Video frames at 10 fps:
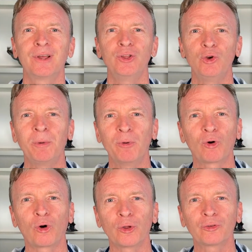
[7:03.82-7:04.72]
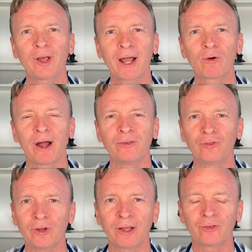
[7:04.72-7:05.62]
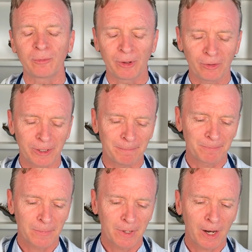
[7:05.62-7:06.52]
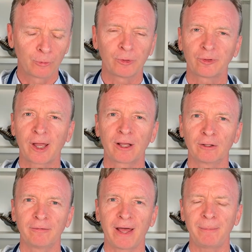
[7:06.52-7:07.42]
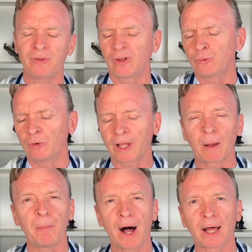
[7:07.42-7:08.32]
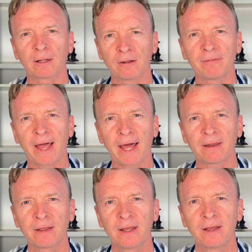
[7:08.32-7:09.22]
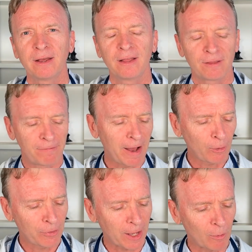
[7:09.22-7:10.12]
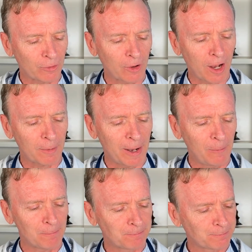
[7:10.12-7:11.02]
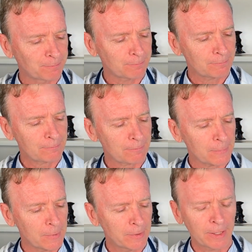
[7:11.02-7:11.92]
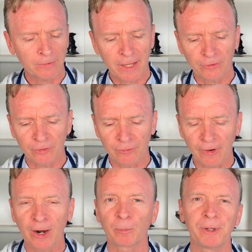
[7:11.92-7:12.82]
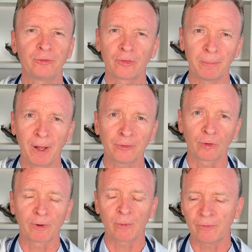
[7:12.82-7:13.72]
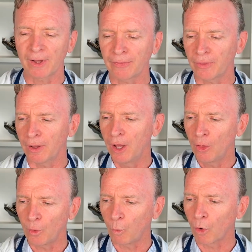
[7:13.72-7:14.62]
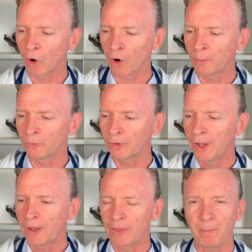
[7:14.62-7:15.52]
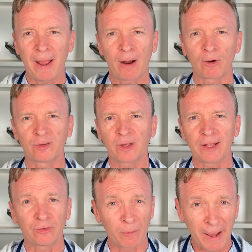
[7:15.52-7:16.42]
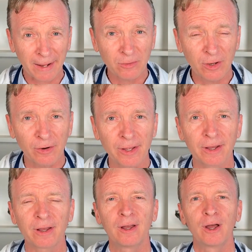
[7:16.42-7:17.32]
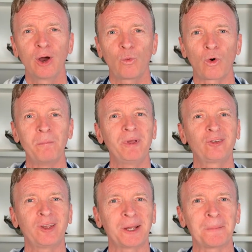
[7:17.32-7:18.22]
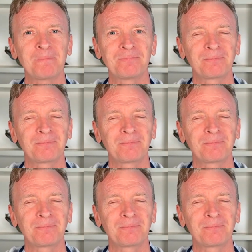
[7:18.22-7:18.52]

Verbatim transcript: human milk oligosaccharides, GI stability. And I'll do a cycle of that. It means I'll do like a bottle of that. The final thing I want to talk about that that's the final piece of the puzzle, right? We've got the the worms, the parasites, the bacteria. We're missing